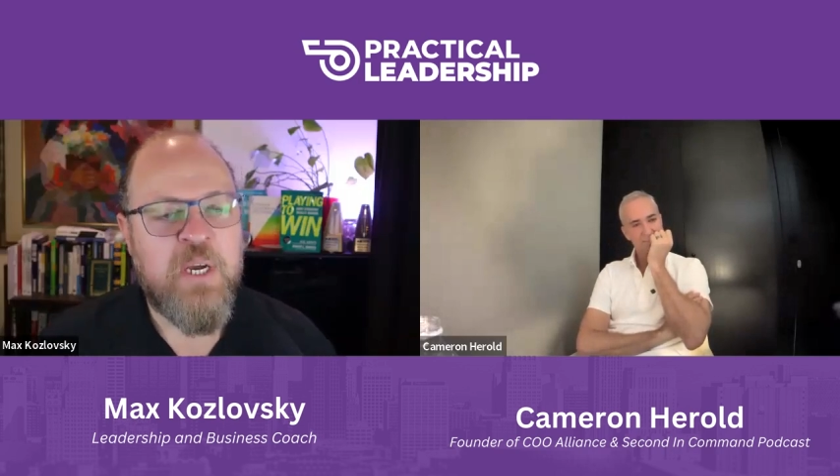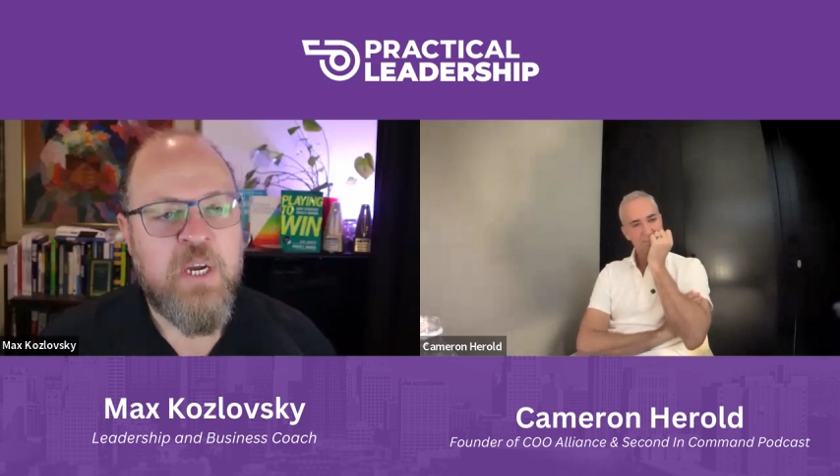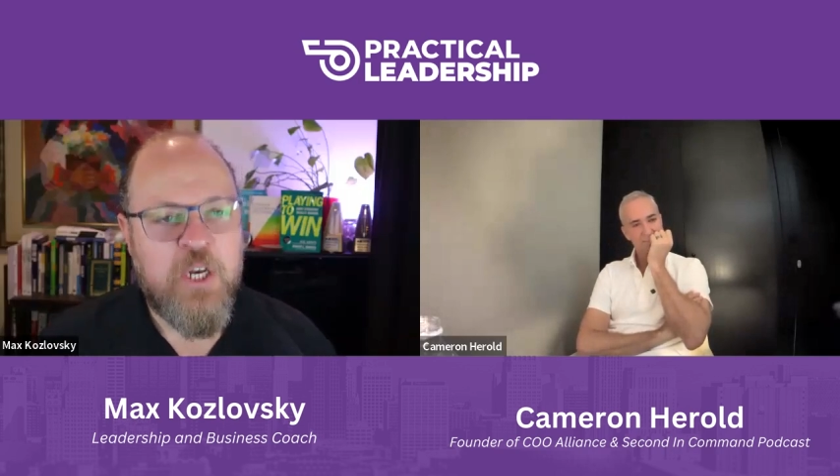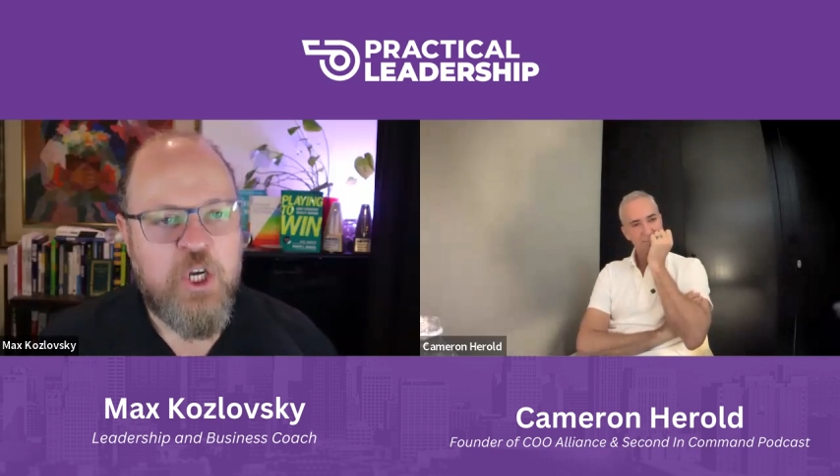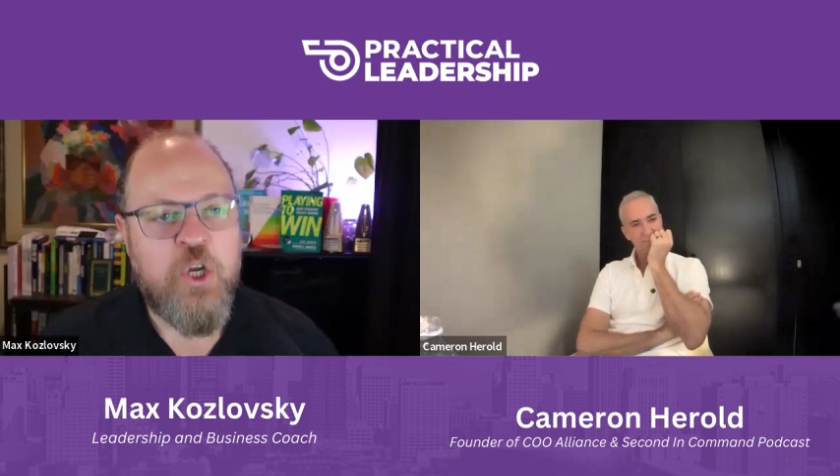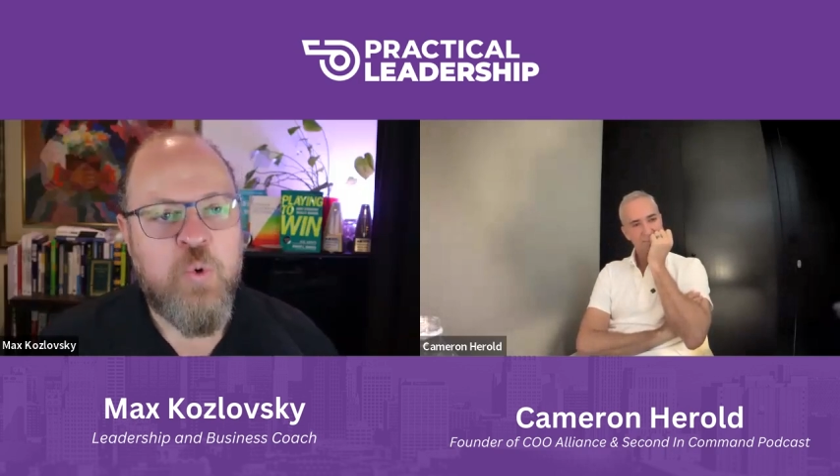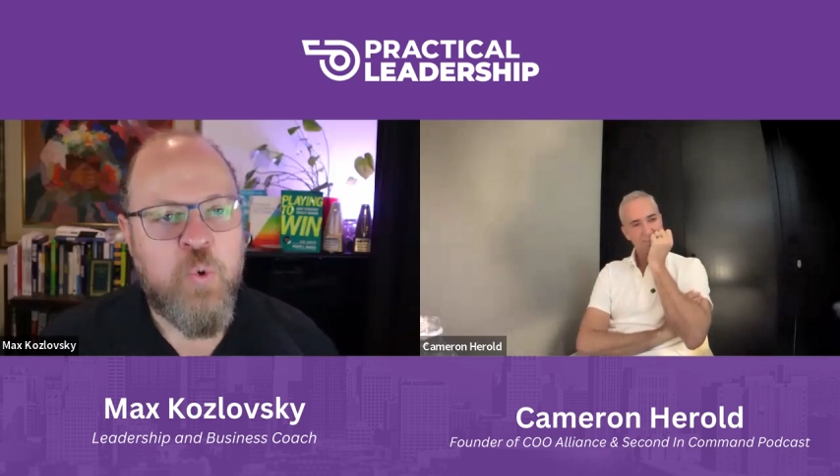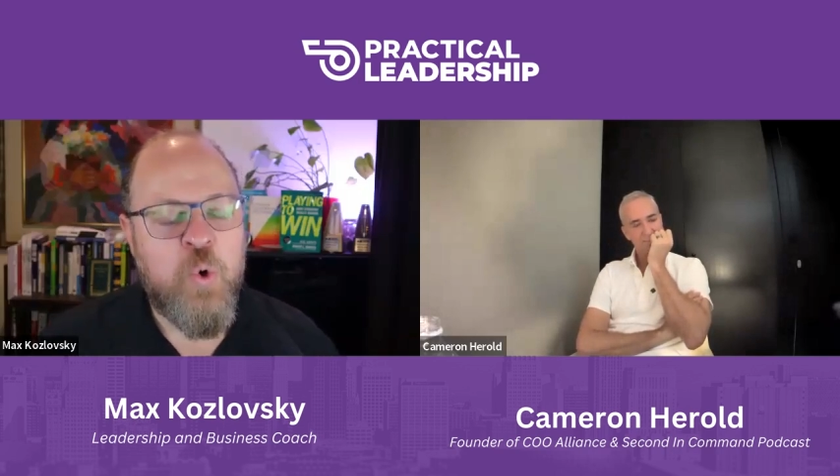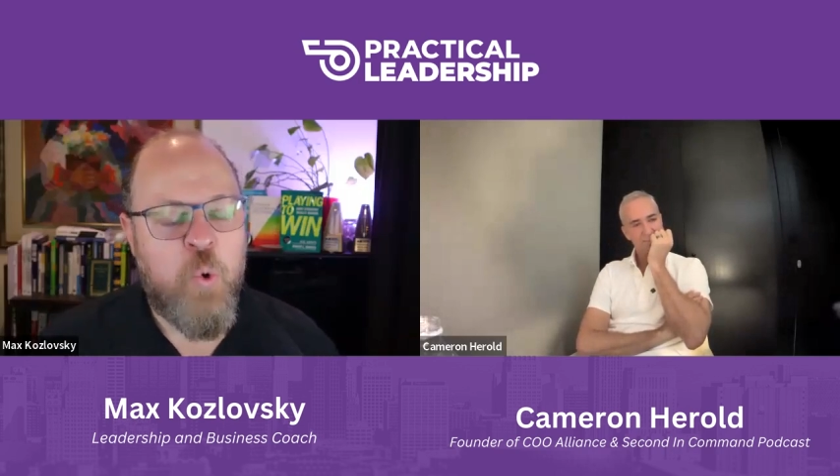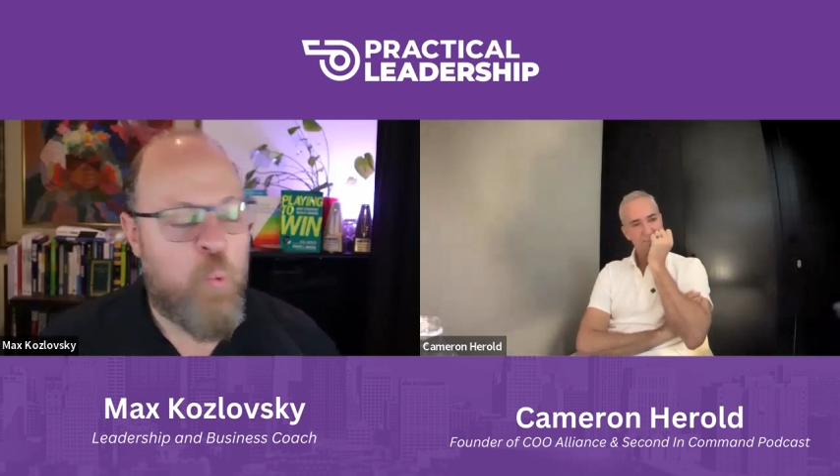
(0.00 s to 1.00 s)
knew
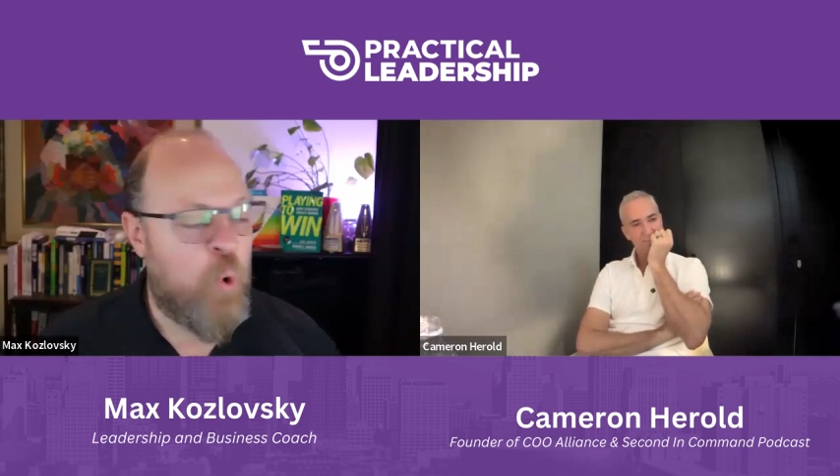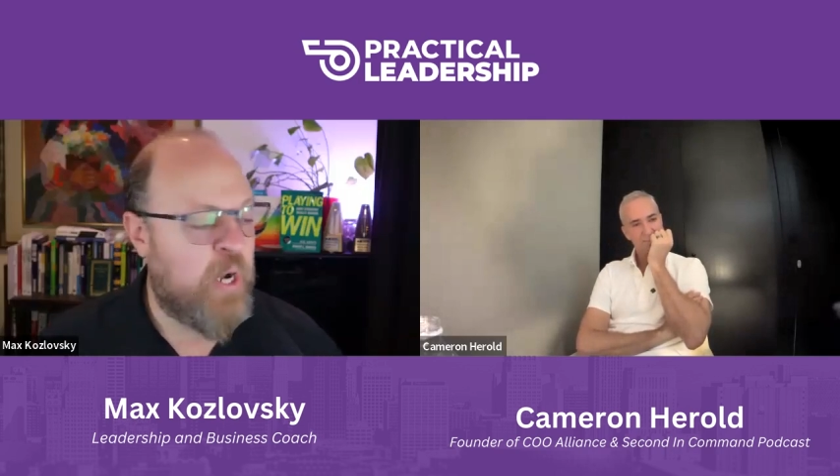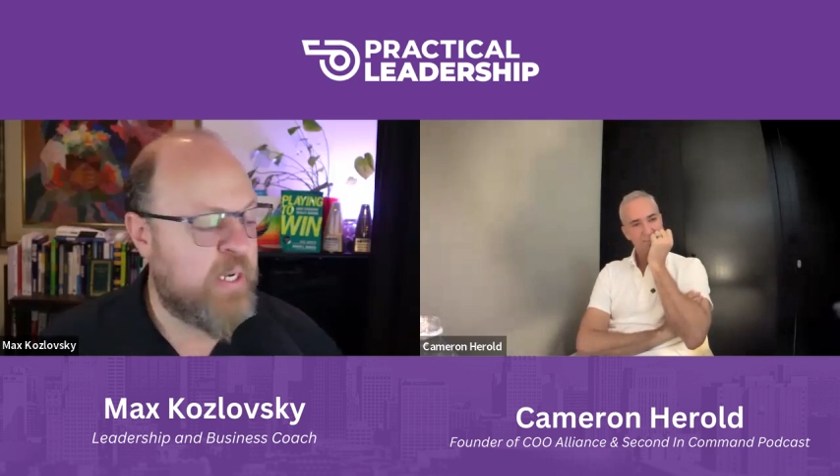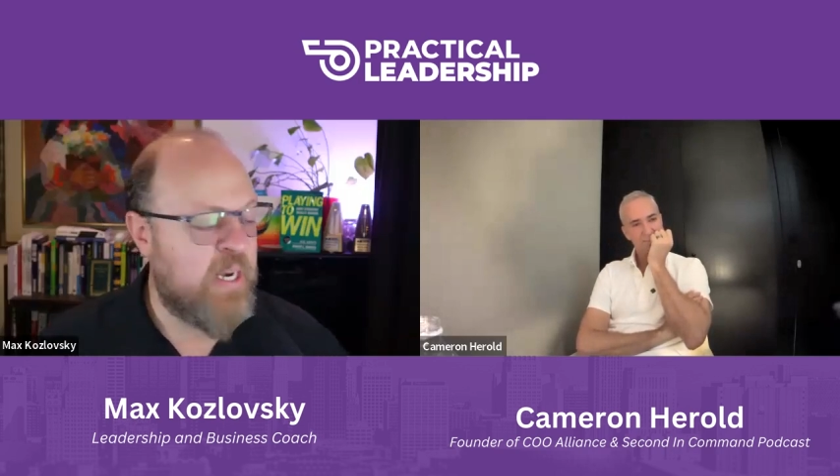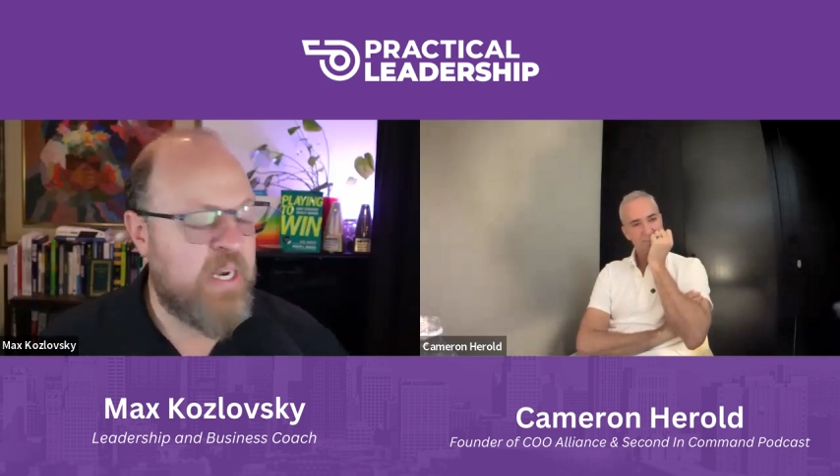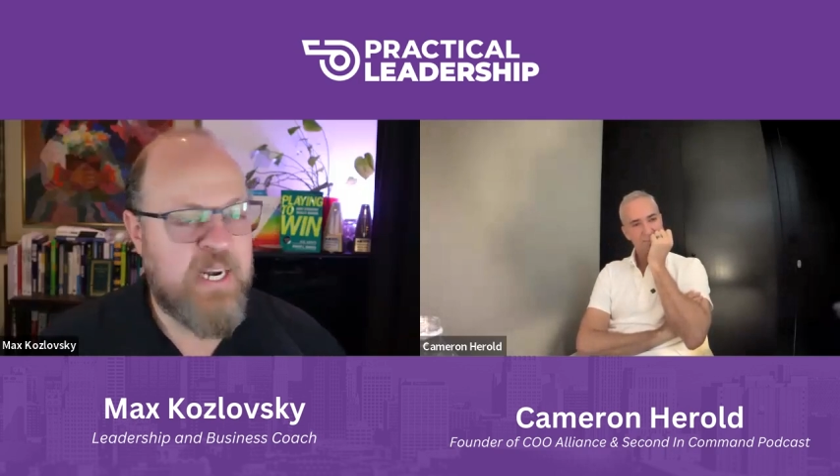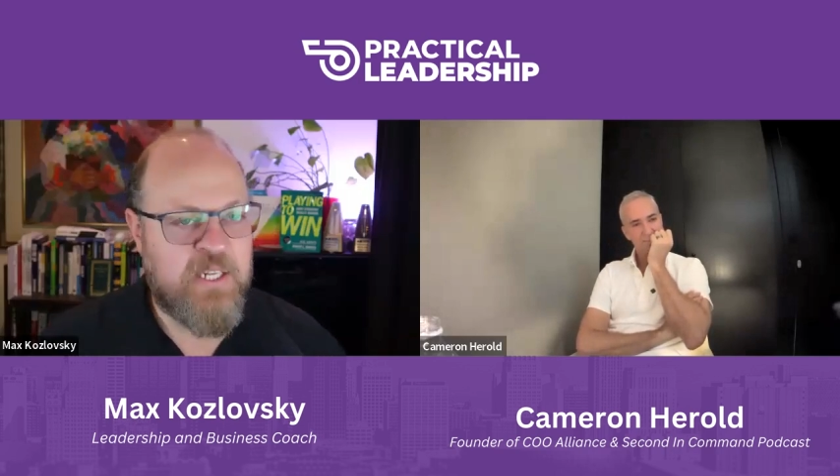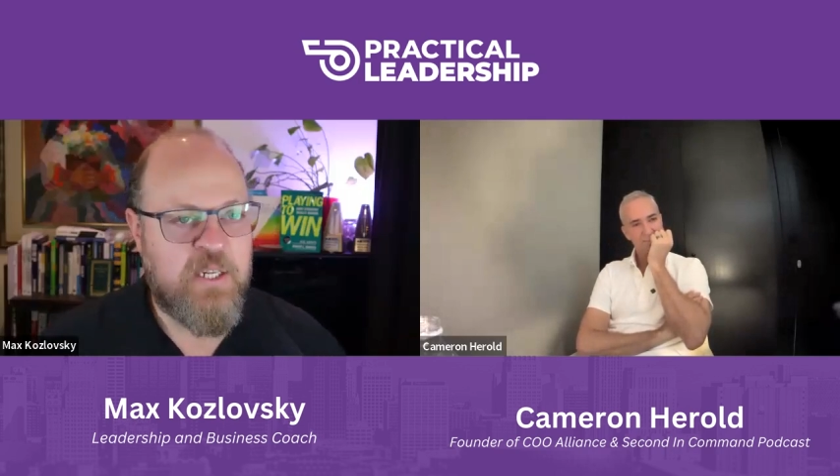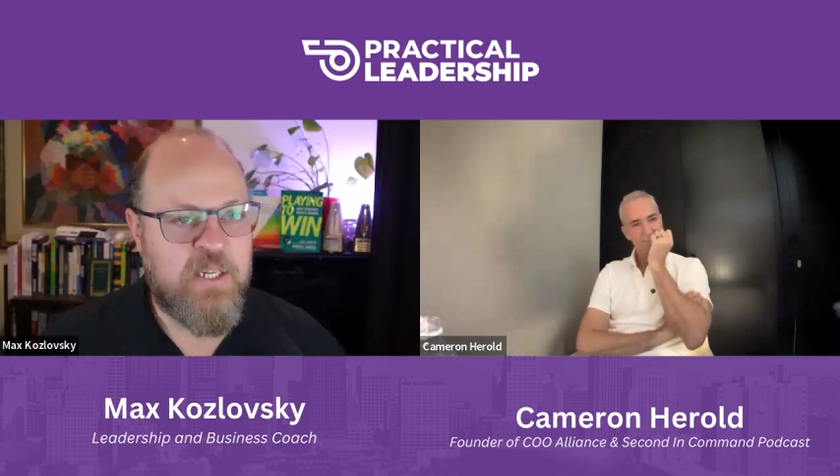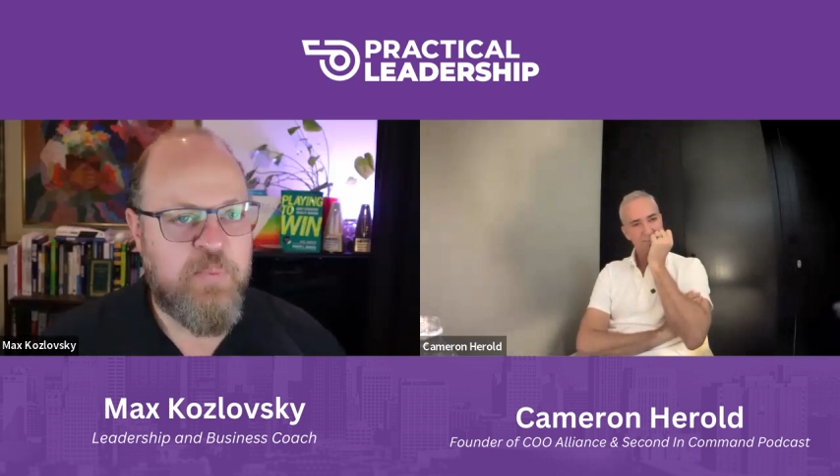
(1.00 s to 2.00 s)
what needed
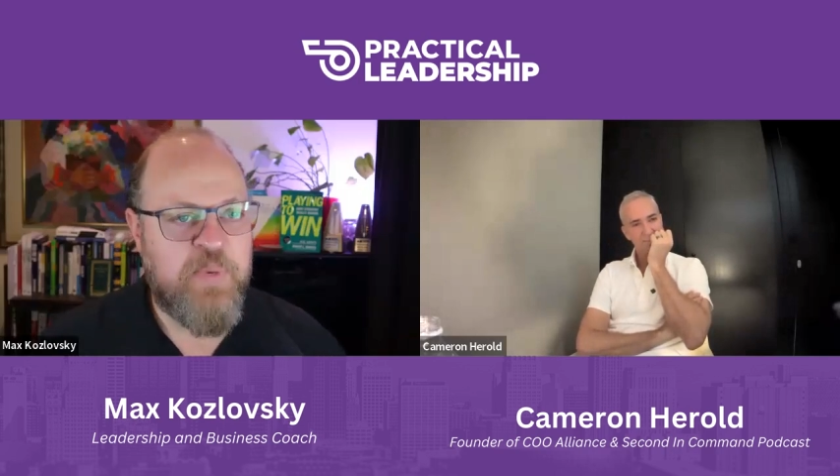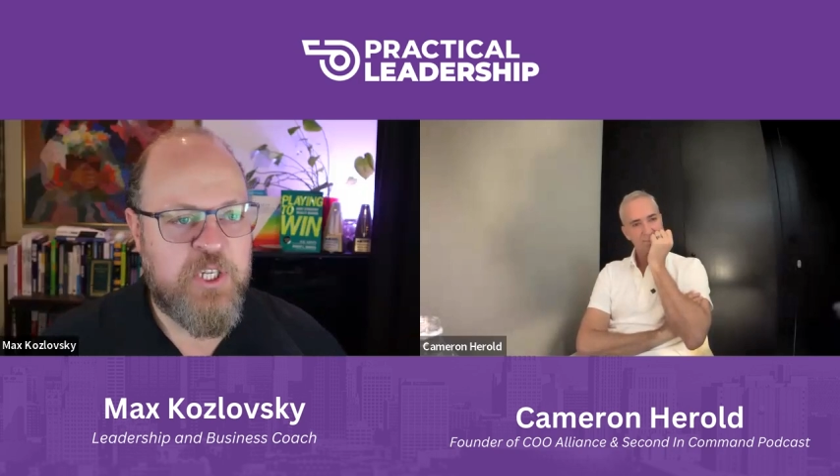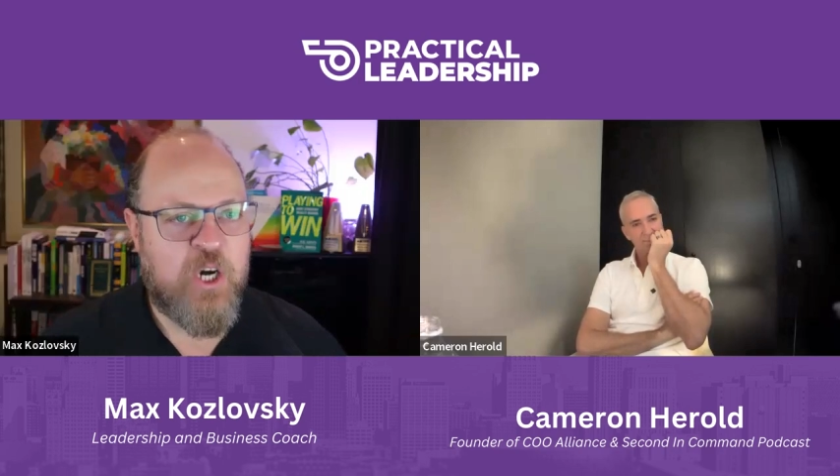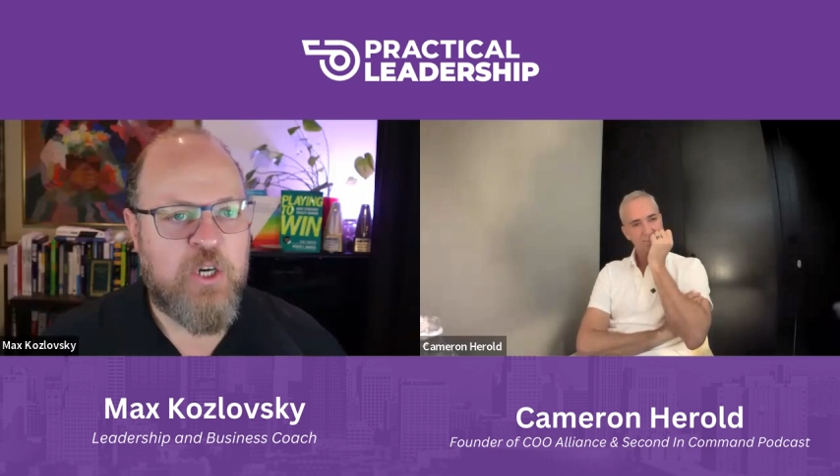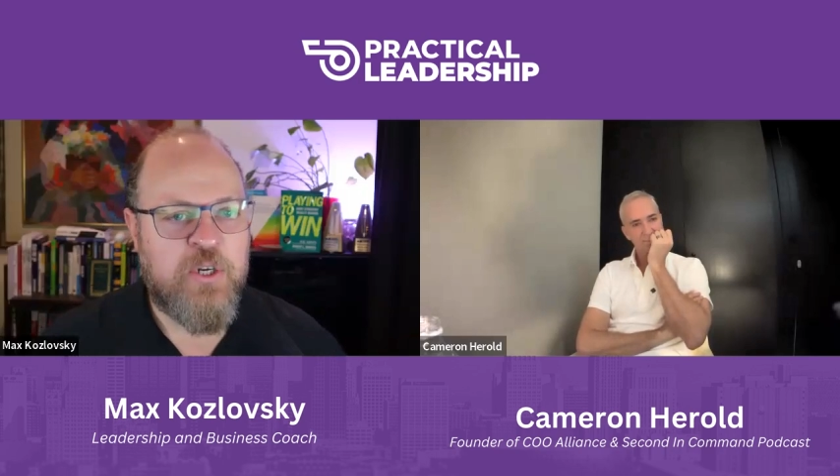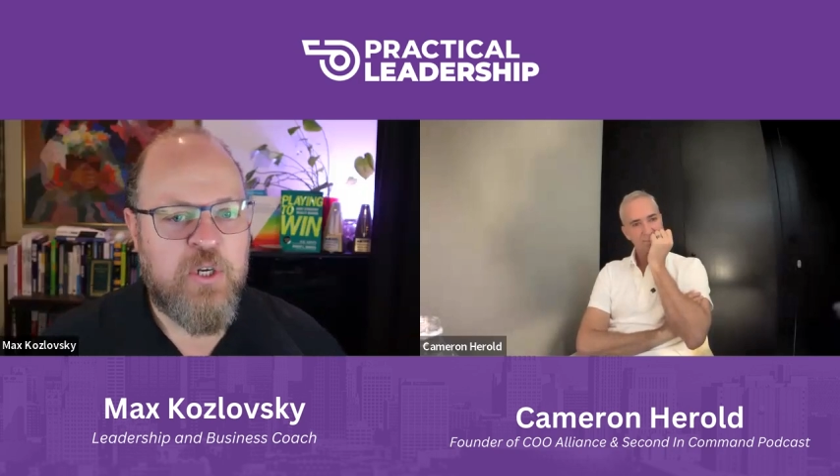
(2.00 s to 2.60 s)
to be done.